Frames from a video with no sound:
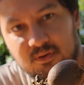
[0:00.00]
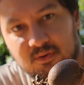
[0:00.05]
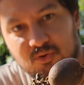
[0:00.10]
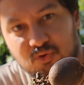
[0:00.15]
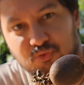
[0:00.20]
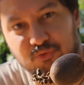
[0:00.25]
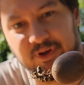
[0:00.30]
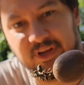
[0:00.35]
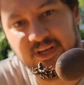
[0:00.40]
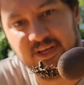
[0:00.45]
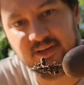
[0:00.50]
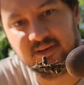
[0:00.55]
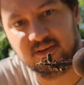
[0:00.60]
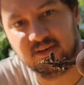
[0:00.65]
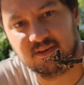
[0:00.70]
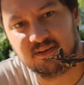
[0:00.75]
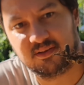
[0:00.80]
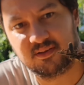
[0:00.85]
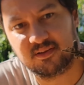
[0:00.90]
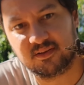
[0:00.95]
green
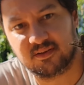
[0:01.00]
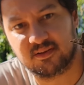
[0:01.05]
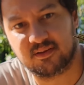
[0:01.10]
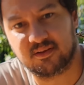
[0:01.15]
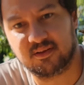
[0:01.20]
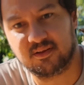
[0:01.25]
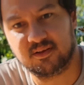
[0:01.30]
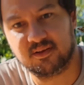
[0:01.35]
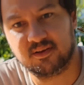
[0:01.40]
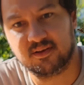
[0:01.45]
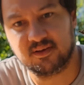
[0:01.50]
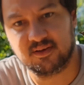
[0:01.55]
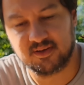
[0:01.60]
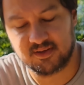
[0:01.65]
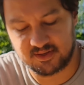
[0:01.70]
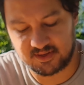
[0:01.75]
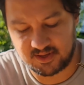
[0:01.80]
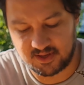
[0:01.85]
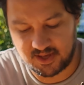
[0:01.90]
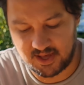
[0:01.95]

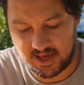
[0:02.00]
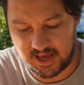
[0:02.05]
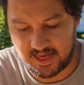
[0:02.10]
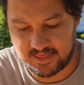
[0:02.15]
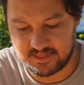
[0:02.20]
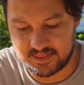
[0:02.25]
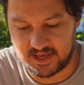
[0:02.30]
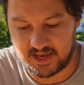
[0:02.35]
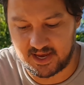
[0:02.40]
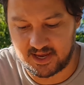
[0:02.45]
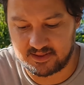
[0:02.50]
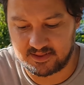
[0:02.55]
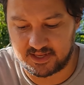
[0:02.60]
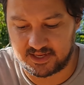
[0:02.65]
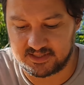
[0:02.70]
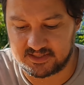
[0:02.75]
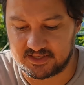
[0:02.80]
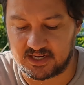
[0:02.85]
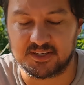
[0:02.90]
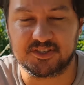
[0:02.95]
and then
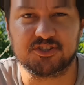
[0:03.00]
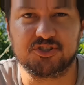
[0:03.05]
they start to